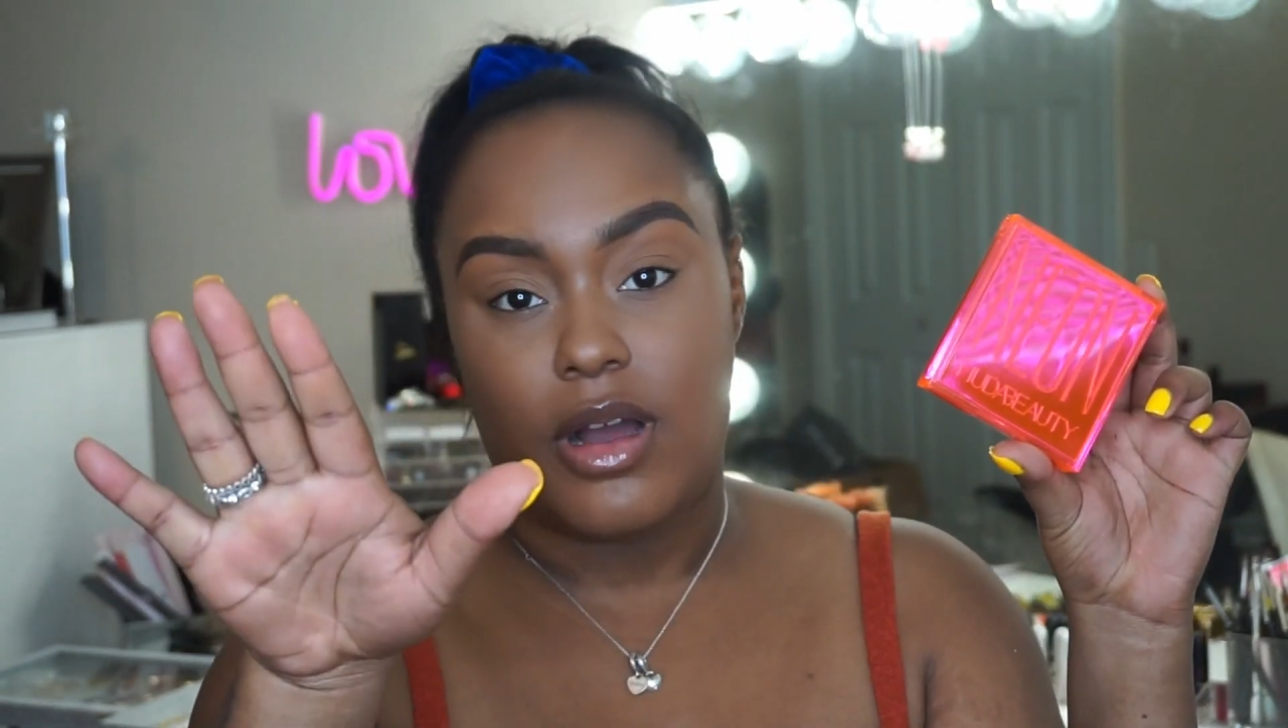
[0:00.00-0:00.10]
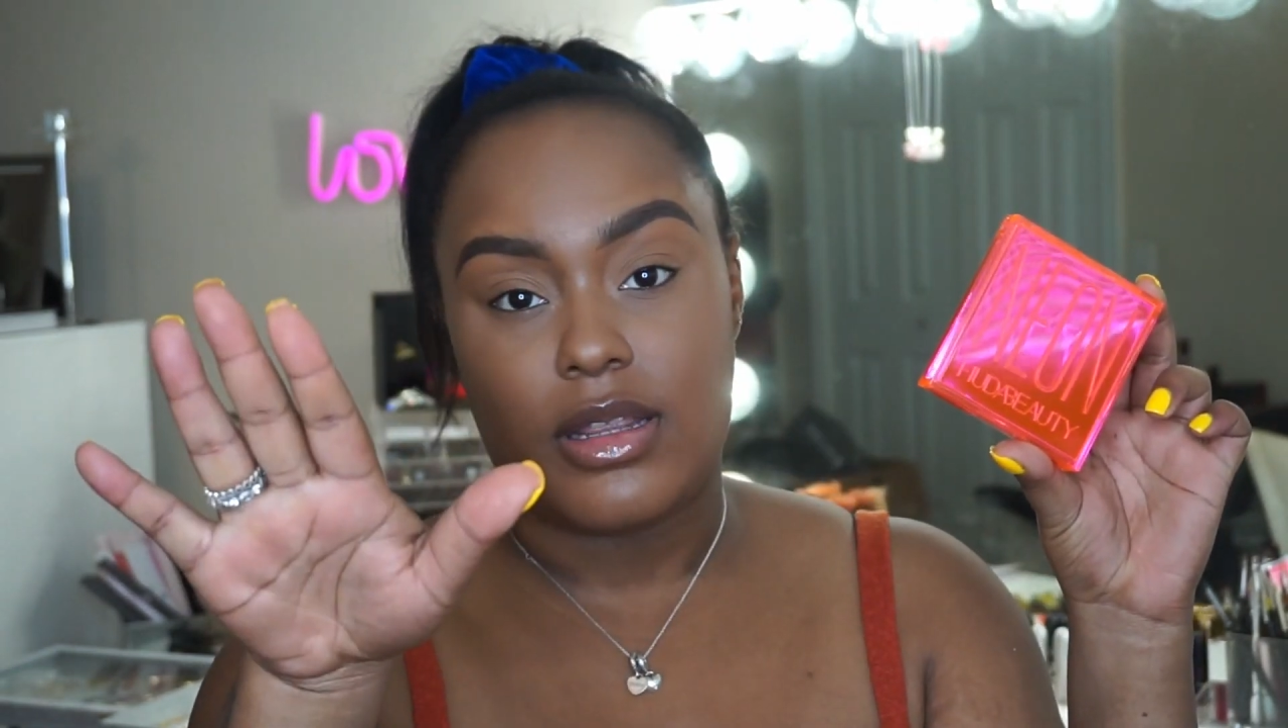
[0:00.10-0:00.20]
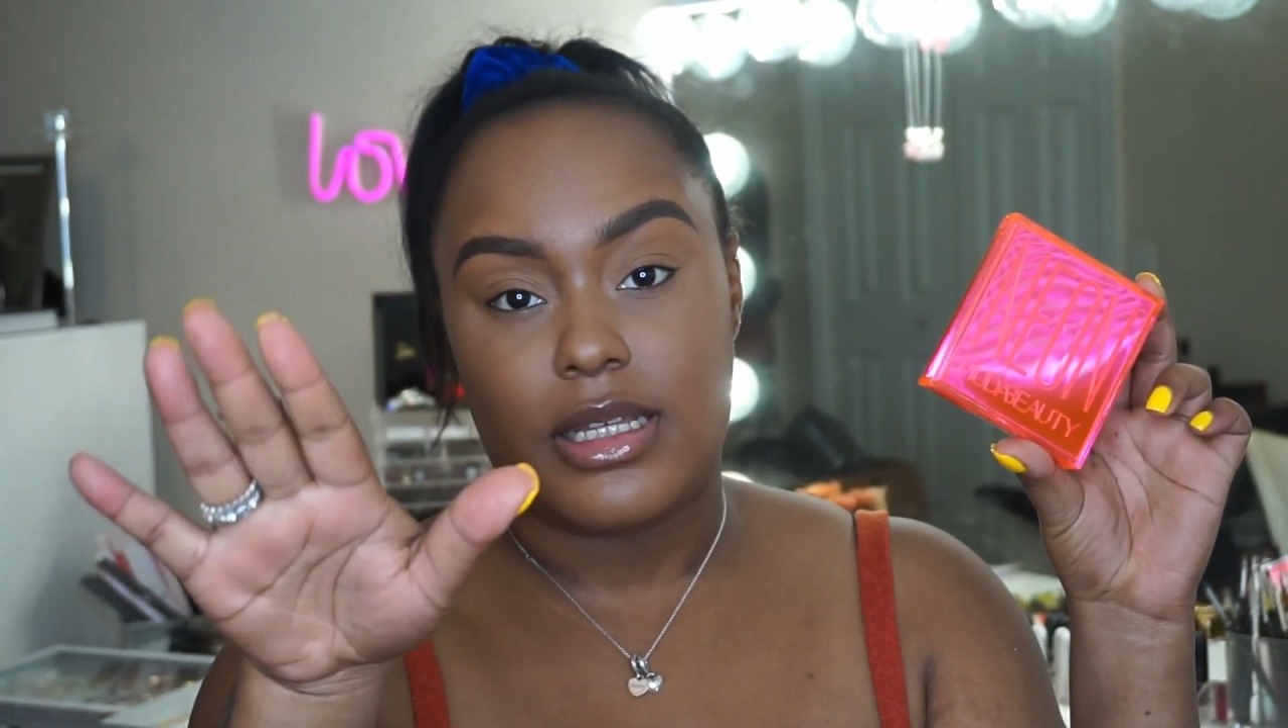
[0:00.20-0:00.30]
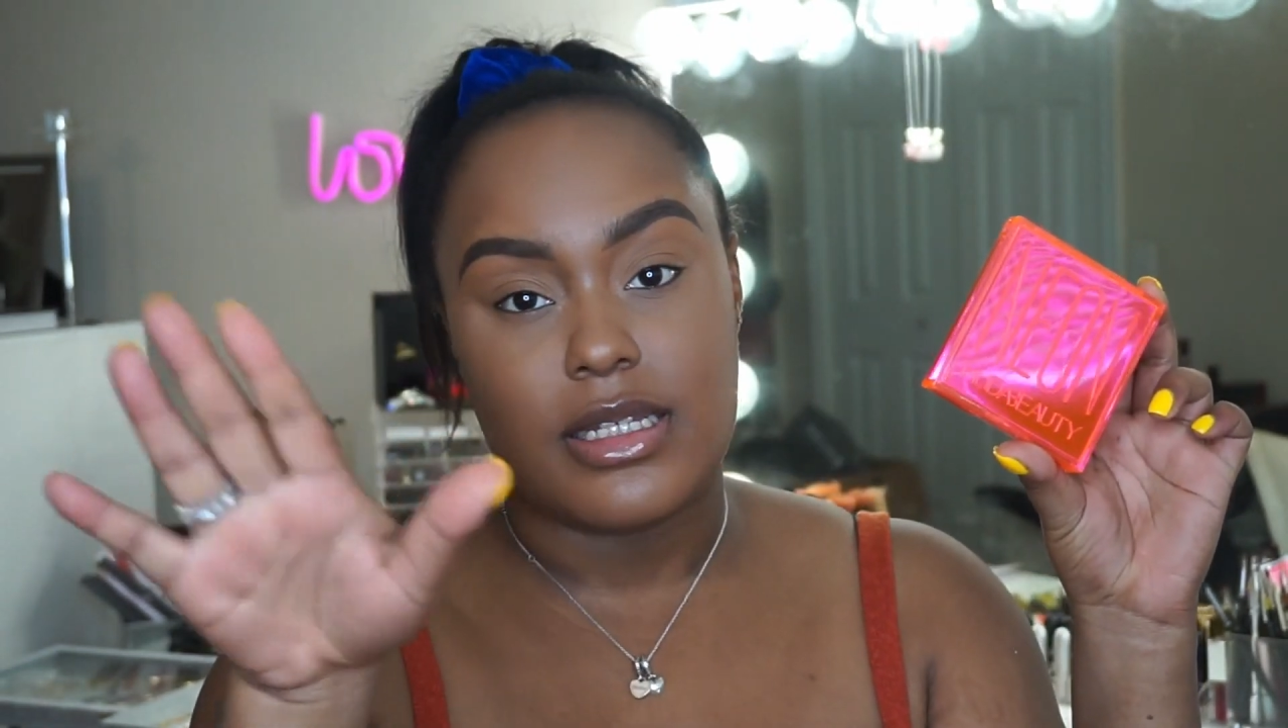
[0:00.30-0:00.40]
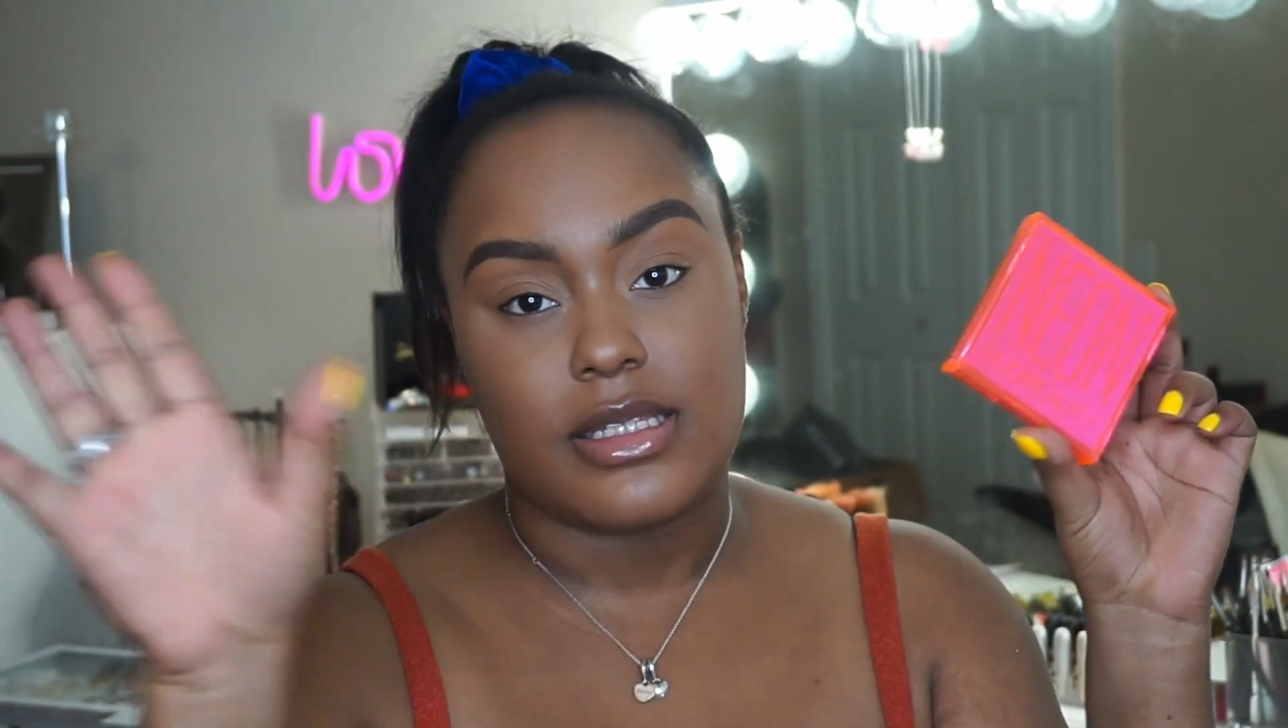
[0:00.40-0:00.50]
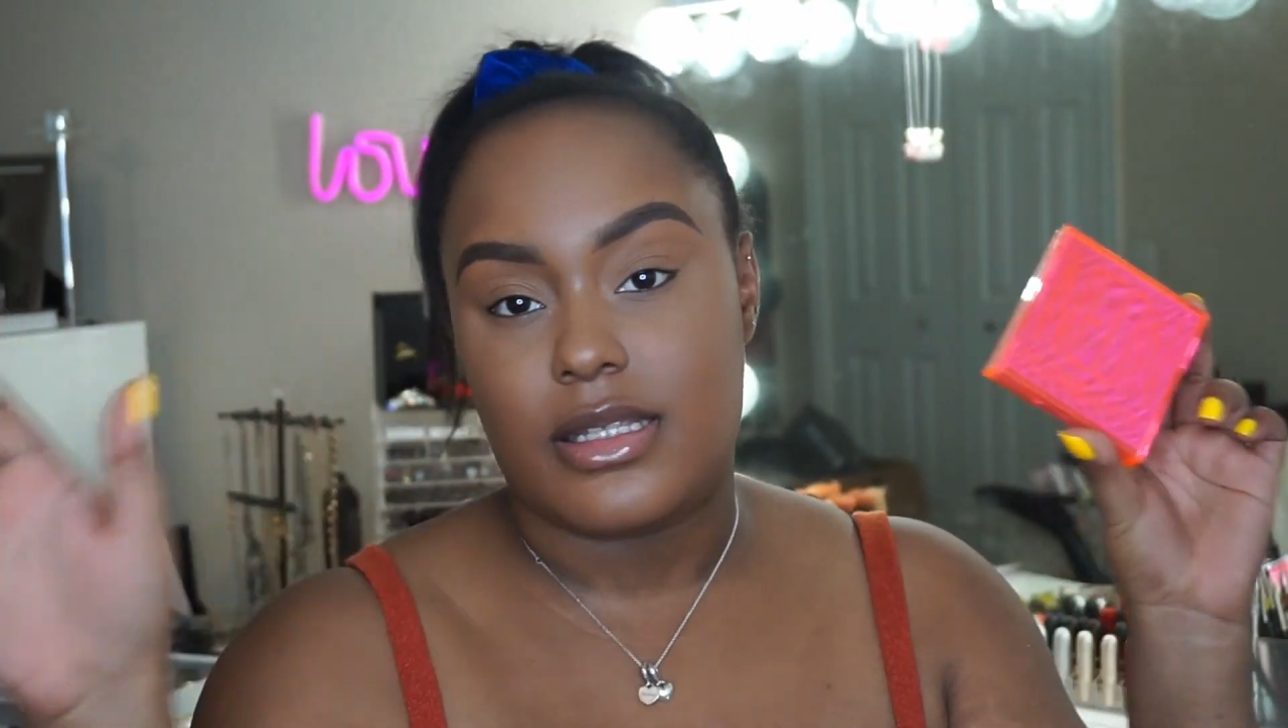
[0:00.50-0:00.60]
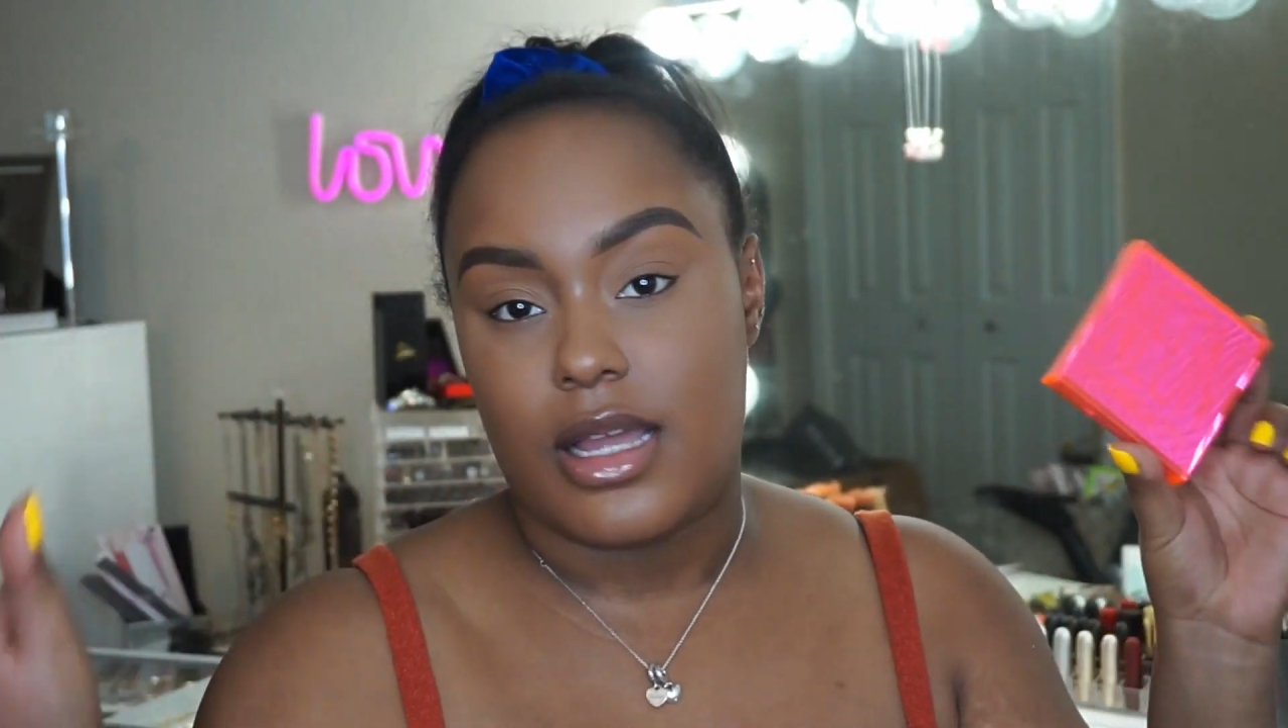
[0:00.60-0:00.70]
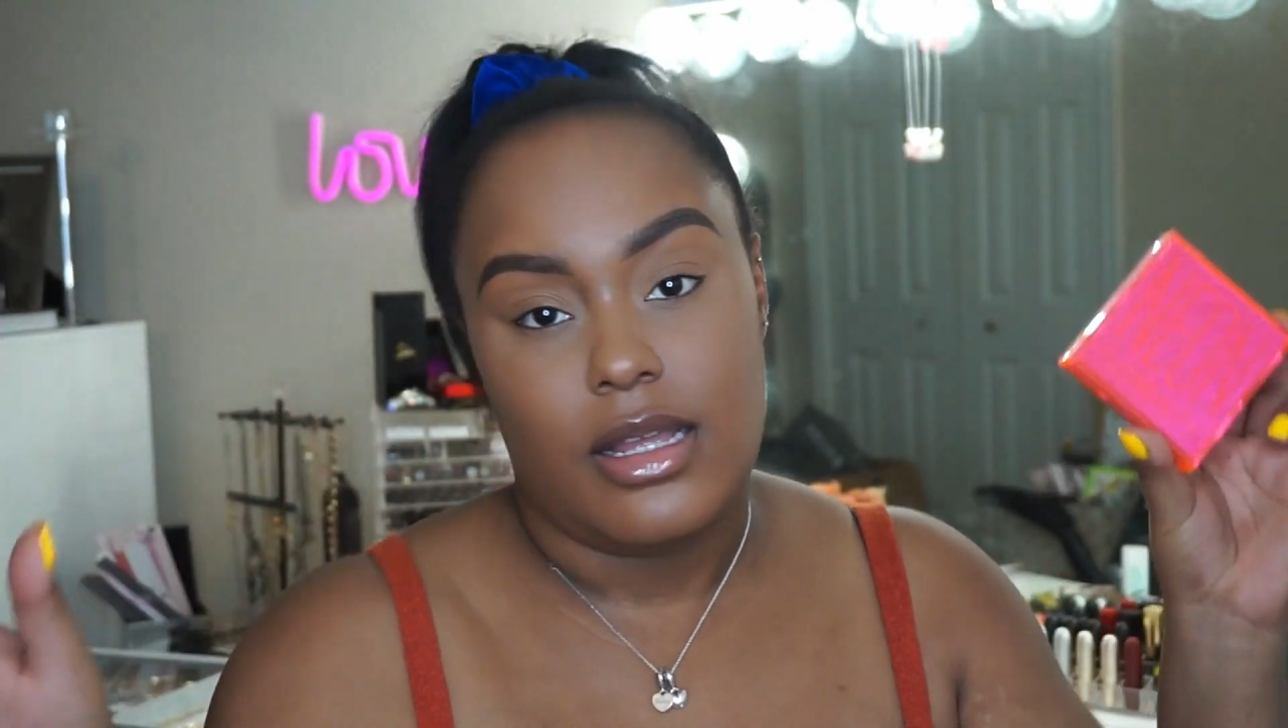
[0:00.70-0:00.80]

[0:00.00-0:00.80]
on this.